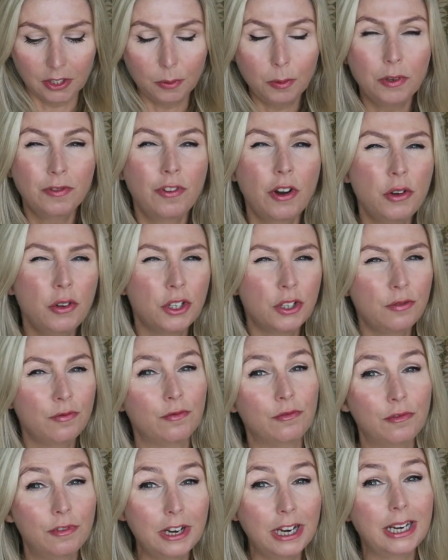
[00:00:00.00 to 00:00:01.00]
because we
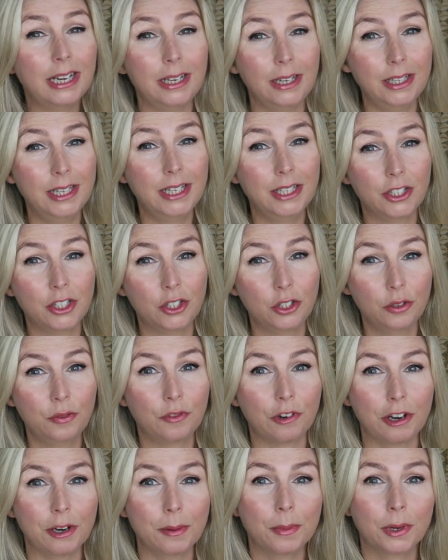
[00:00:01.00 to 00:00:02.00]
don't really need to do
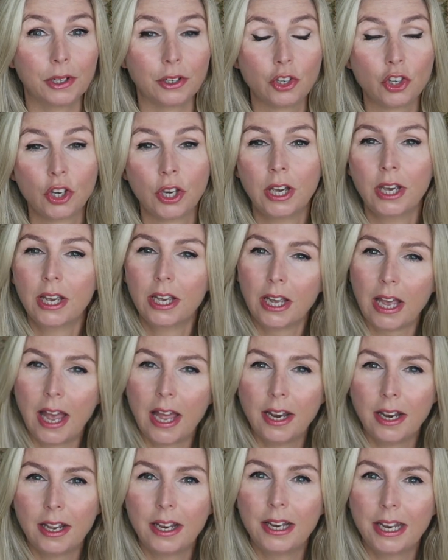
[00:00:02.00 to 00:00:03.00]
very much.
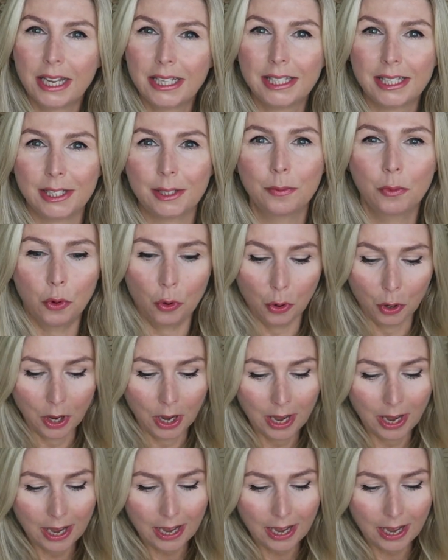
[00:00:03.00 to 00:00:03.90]
Less is more.